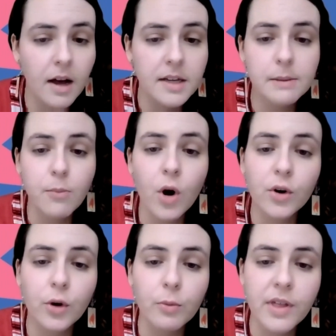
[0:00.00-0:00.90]
support
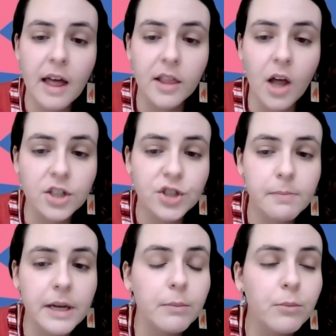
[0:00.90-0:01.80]
group that launched the
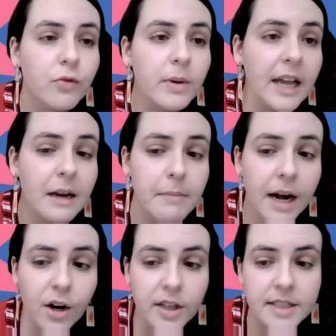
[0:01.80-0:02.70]
peer movement in
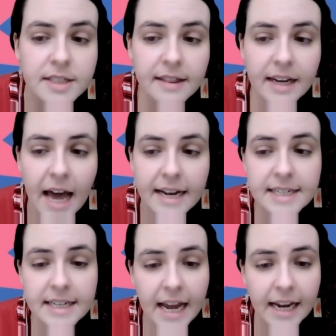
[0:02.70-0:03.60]
Maryland in the
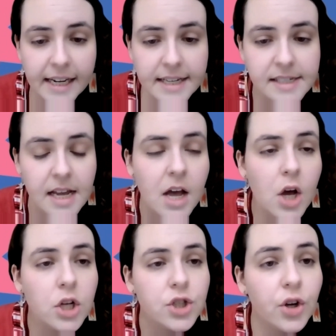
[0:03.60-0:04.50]
1980s
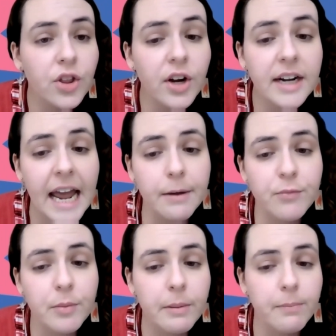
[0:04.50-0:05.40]
took their name
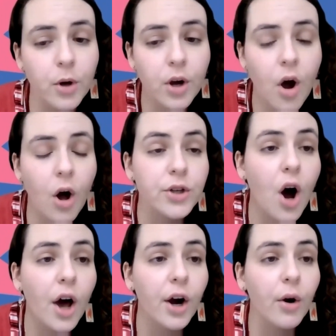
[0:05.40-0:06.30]
from the book called
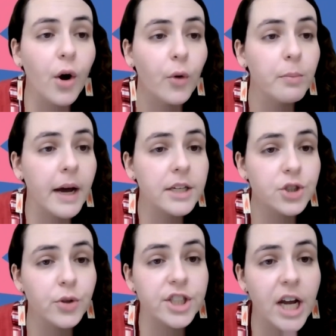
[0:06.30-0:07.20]
On Our Own by
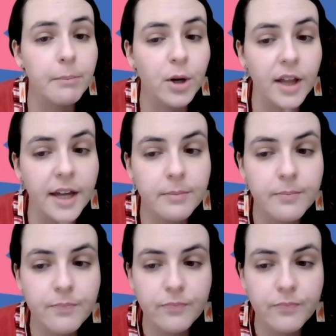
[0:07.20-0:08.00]
Judy Chamberlain.